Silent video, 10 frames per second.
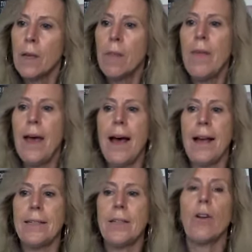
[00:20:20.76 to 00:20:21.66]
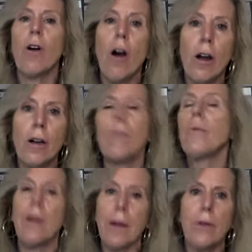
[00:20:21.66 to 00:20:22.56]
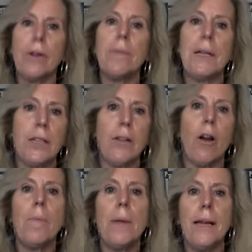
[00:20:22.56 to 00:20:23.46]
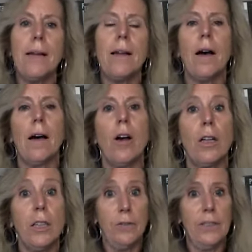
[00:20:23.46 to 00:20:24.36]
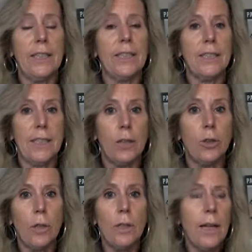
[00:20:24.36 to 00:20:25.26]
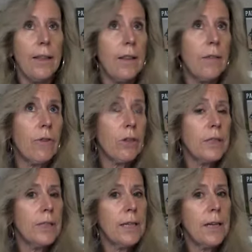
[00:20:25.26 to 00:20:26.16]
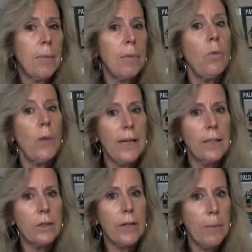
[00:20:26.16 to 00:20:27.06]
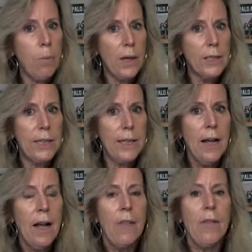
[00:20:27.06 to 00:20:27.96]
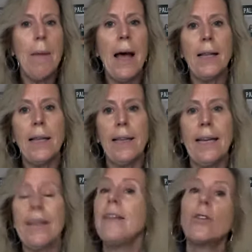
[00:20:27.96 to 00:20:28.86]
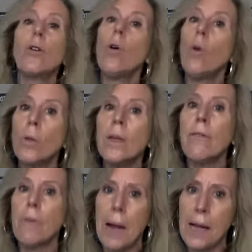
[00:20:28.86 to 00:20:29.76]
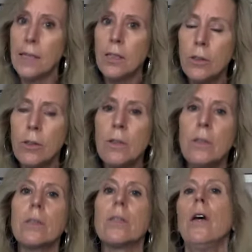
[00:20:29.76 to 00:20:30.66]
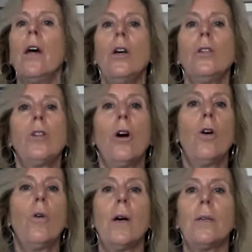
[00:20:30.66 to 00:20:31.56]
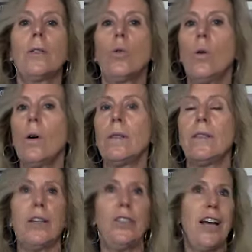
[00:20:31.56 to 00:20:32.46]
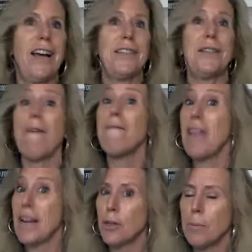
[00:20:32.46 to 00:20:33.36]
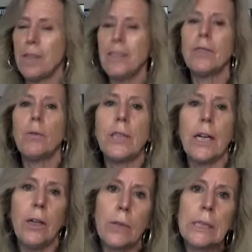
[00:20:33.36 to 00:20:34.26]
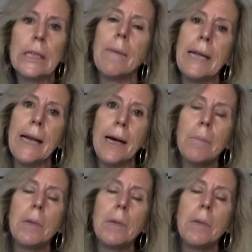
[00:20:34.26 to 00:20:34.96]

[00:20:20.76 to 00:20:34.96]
That you had mentioned there are being college visits scheduled. I think the first is in a couple of weeks, so keep watching the Pally link. These are only for Pally students. So a school such as Vanderbilt, which I know is coming up,